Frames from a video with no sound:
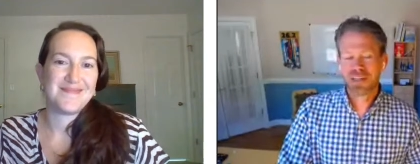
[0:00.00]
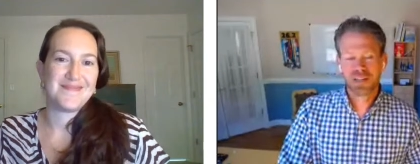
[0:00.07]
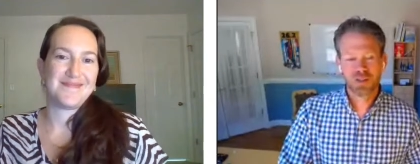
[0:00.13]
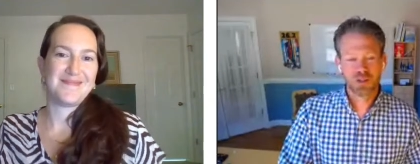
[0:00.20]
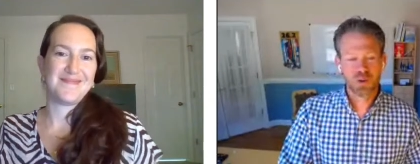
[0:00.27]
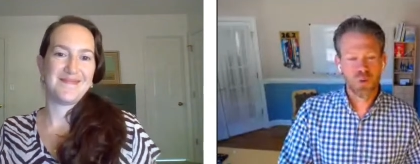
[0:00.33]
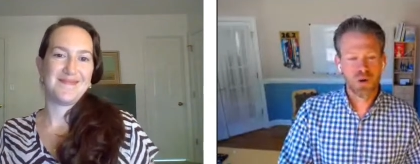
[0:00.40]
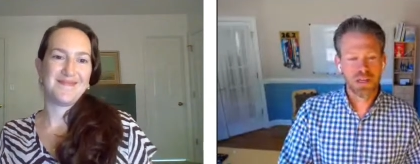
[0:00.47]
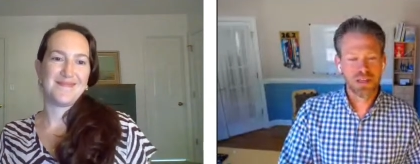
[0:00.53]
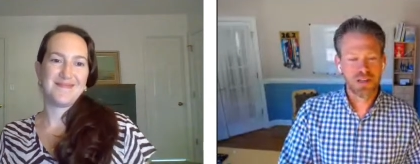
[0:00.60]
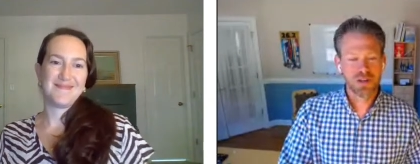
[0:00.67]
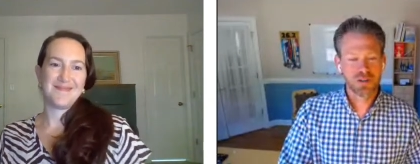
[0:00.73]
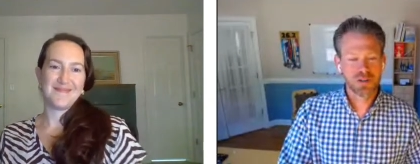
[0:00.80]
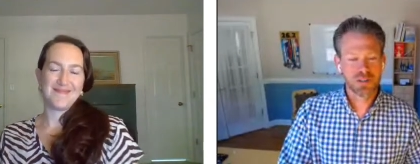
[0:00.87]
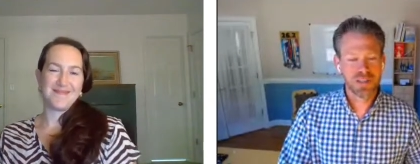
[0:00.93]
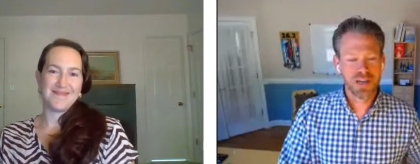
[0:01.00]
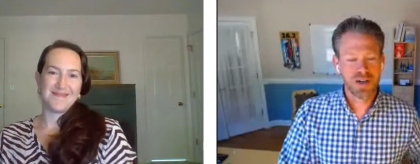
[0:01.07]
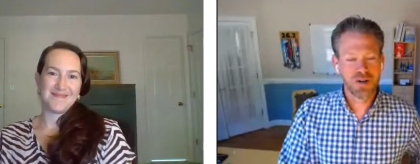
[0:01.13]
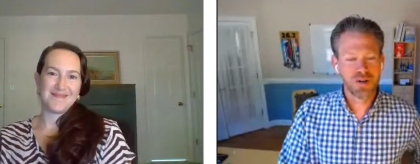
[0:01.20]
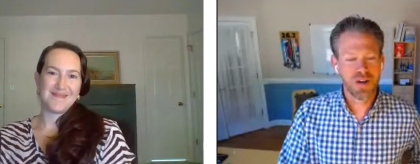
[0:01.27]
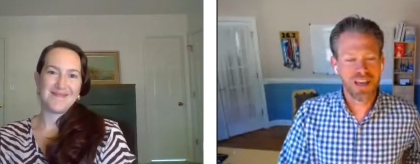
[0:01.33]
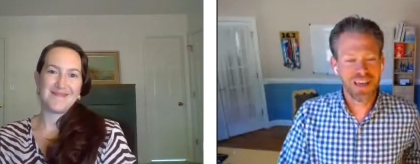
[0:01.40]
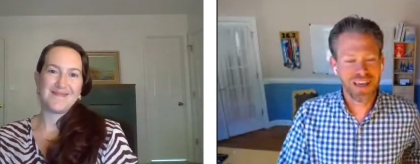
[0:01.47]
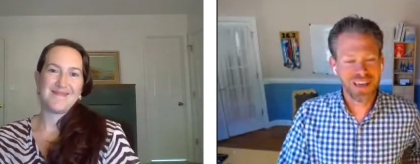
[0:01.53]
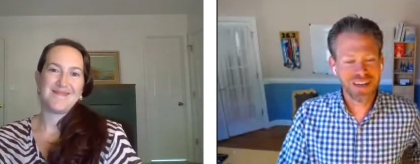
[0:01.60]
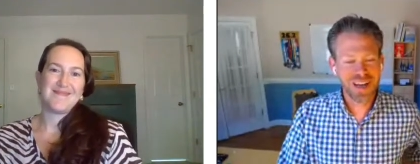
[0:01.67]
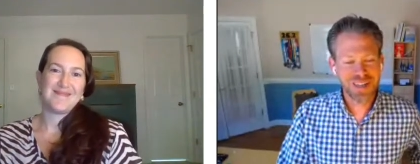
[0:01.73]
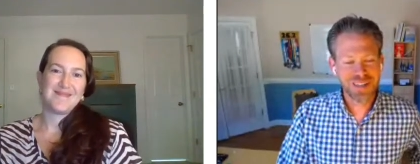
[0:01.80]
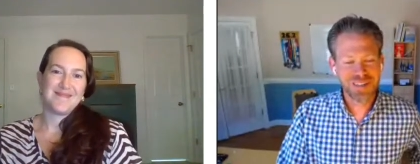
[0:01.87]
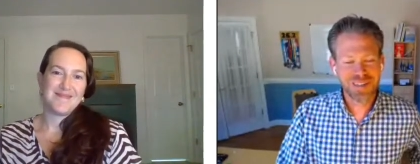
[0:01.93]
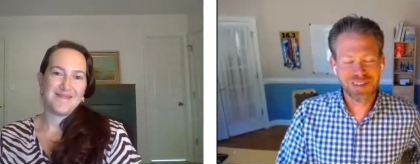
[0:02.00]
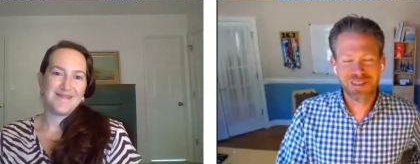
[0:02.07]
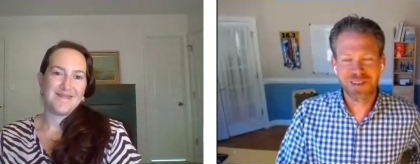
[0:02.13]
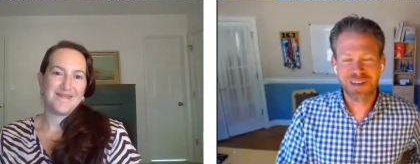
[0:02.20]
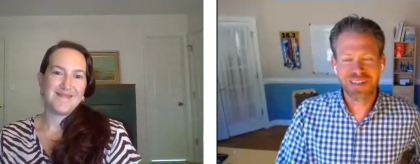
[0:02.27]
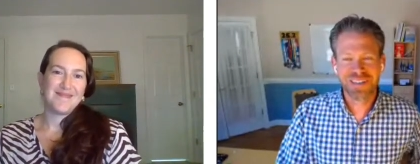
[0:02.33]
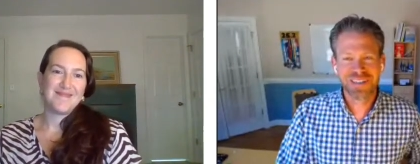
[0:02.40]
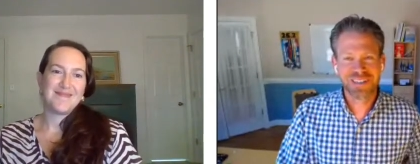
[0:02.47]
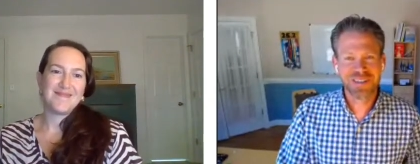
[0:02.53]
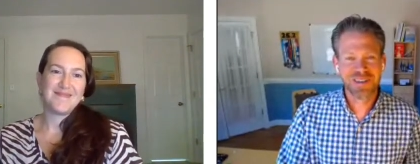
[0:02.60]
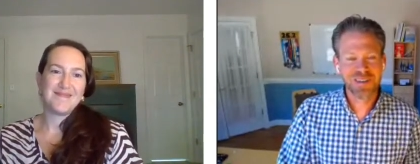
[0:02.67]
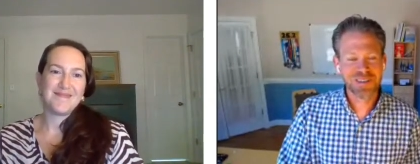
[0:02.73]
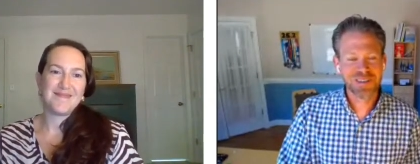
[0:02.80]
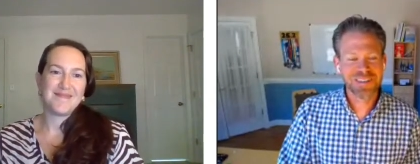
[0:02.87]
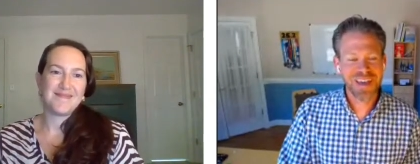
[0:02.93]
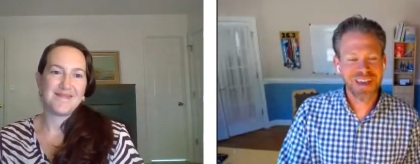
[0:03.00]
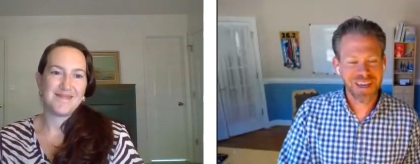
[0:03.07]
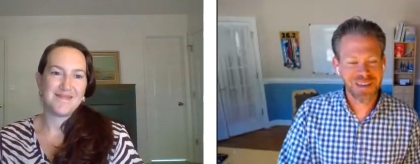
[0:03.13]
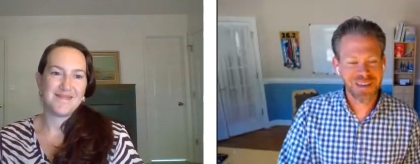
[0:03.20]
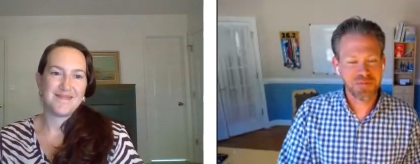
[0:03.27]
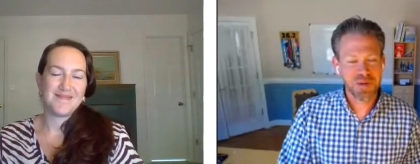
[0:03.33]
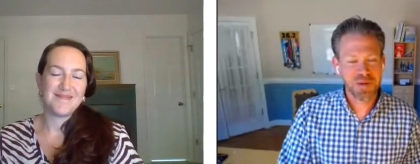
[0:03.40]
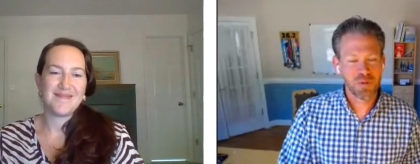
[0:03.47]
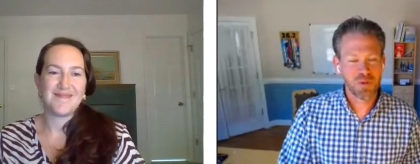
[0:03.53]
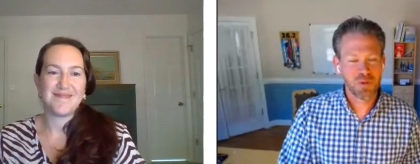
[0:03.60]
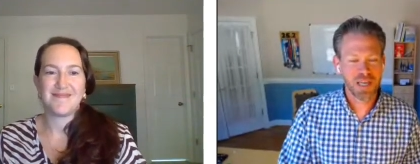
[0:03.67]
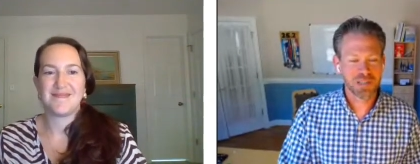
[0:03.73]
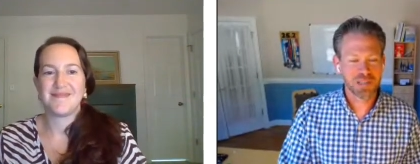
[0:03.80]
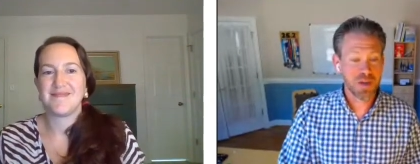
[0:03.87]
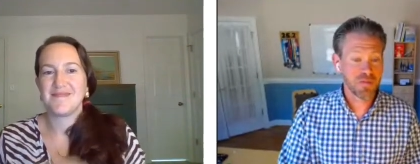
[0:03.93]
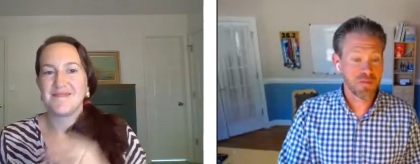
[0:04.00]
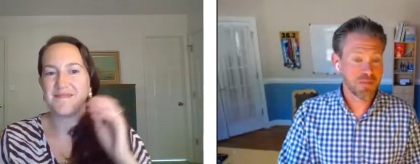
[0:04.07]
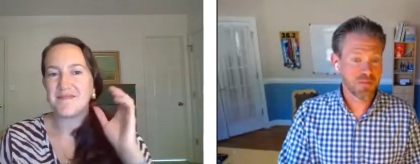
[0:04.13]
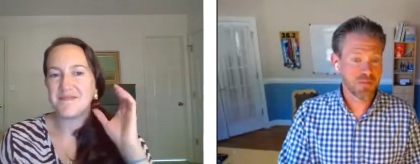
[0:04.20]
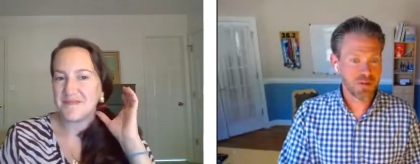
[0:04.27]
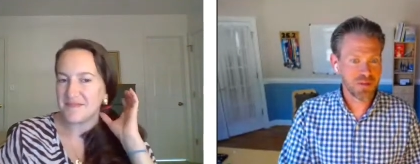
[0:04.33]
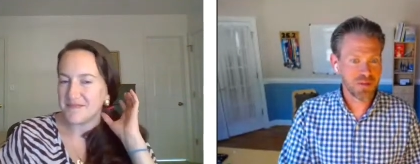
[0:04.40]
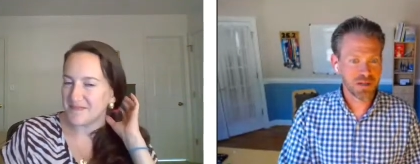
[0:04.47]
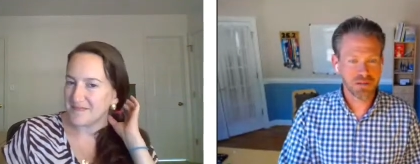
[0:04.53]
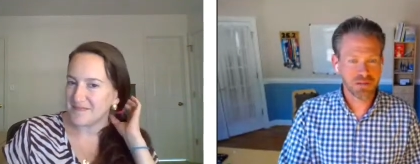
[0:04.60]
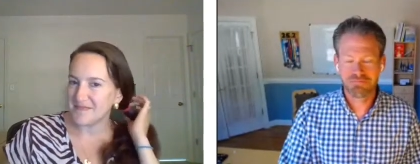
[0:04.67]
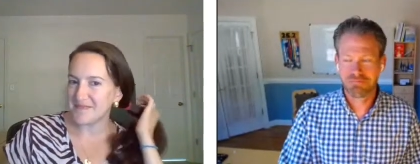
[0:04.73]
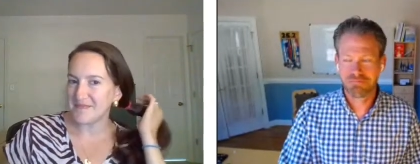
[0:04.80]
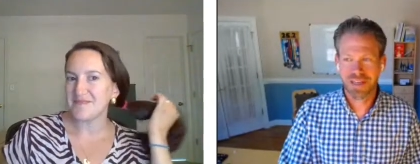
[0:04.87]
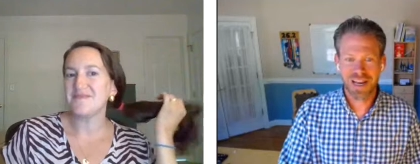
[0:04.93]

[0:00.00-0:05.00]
Speaker 1: here 20 years now. And I, it's like to this day, people ask me if I'm from here.